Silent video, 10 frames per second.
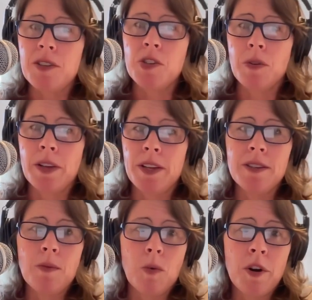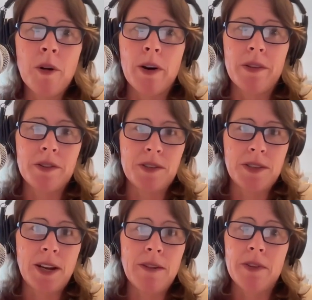joined Warner Brothers
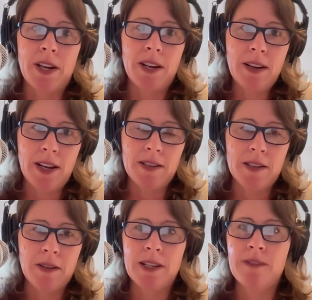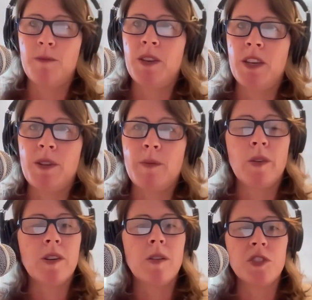Discovery as their SVP of People
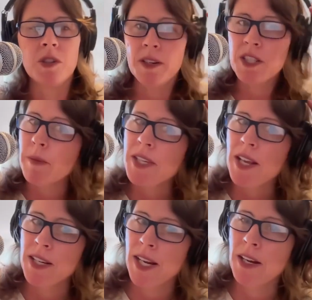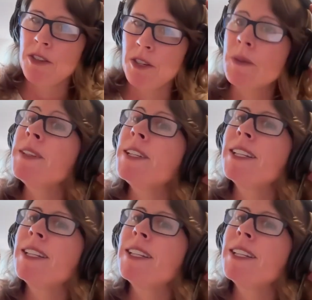and Culture, which I'm excited to get into.